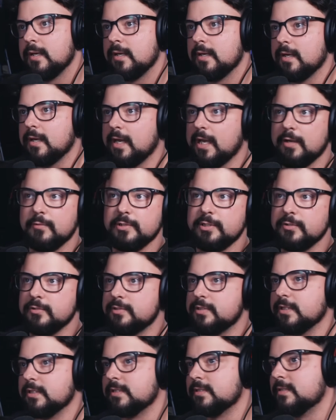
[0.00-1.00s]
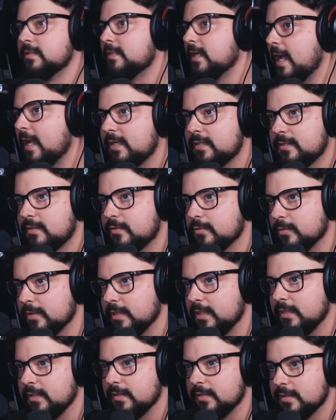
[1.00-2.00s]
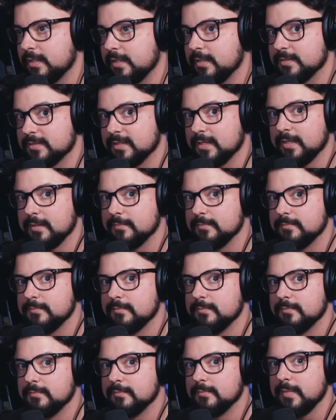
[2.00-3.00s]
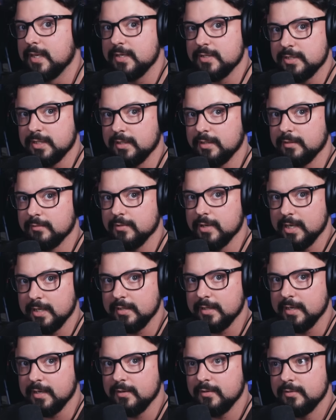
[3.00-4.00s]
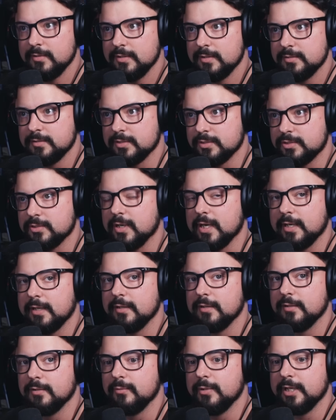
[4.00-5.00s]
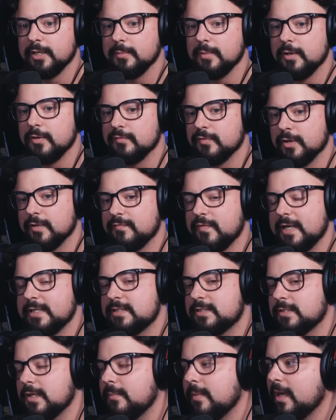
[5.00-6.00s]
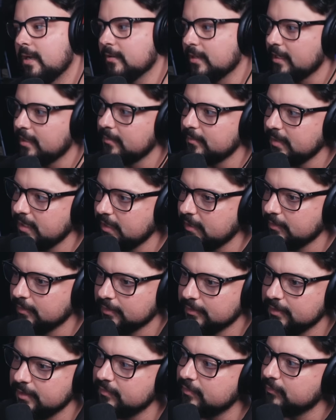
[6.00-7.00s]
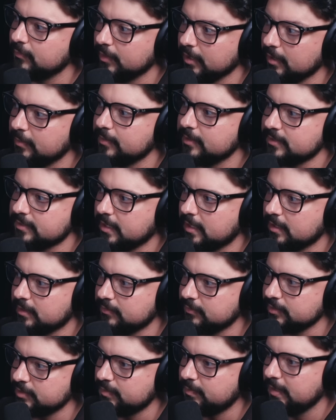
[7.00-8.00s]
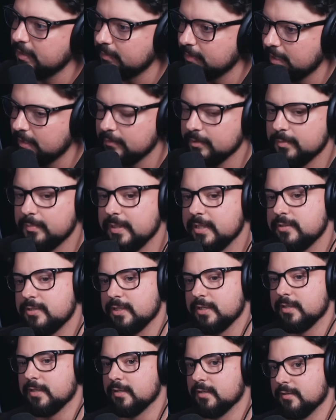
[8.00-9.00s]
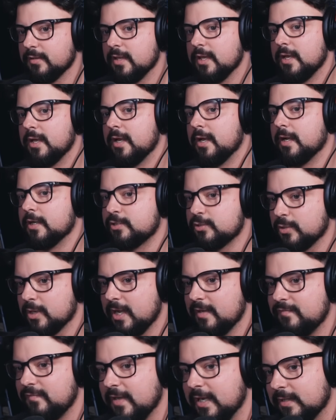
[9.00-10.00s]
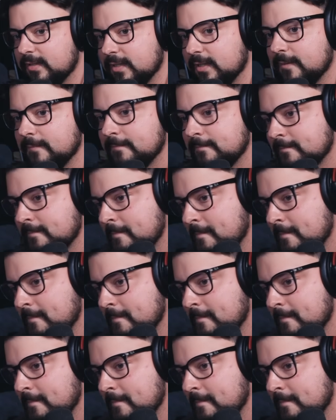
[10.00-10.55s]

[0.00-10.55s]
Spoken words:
I would use the exact 3 things that I'm mentioning right now to try to win him over. If I somehow got a meeting or even we were able to talk to his people, I would pitch it in a trifecta.